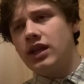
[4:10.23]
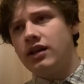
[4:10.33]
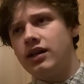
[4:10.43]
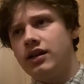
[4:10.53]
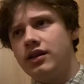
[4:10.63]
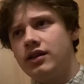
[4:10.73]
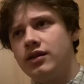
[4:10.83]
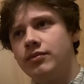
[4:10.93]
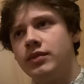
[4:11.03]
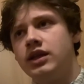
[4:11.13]

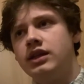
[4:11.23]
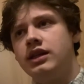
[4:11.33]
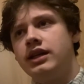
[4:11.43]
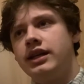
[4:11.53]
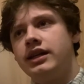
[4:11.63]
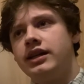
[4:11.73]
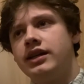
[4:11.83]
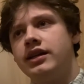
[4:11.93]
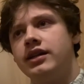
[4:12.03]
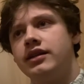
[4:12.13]

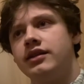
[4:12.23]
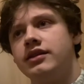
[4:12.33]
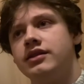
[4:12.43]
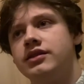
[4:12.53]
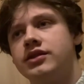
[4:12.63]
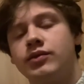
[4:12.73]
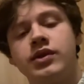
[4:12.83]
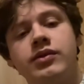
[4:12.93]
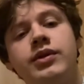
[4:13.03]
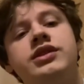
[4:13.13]
And so one
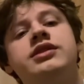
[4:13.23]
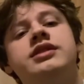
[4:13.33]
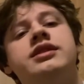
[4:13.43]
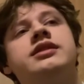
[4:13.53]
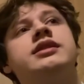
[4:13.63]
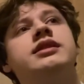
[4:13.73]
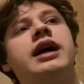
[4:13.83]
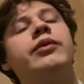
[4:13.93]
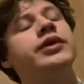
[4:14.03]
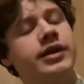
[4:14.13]
of the questions is,
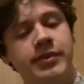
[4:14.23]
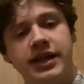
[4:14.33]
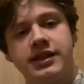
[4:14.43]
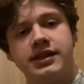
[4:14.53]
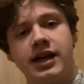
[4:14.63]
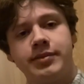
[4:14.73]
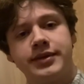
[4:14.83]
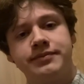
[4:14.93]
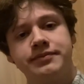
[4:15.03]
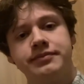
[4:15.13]
how are we going to make this happen?
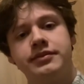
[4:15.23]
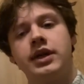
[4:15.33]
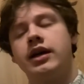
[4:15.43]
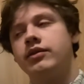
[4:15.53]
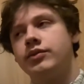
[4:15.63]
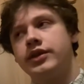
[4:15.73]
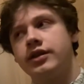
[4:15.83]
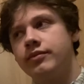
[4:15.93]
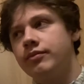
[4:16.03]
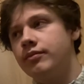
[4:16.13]
How are we going
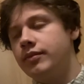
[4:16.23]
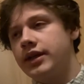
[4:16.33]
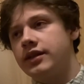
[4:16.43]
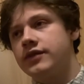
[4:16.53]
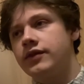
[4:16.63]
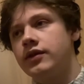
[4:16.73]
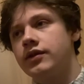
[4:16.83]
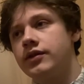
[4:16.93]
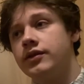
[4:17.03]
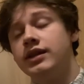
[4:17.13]
to make this follow
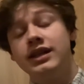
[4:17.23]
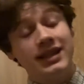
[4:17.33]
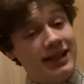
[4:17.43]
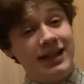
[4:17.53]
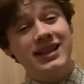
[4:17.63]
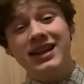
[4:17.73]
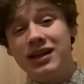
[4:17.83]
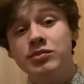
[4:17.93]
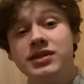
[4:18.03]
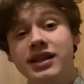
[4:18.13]
through? And that
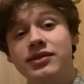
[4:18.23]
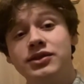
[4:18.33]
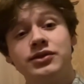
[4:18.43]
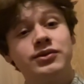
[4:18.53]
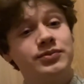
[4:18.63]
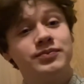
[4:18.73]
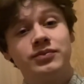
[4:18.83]
comes down to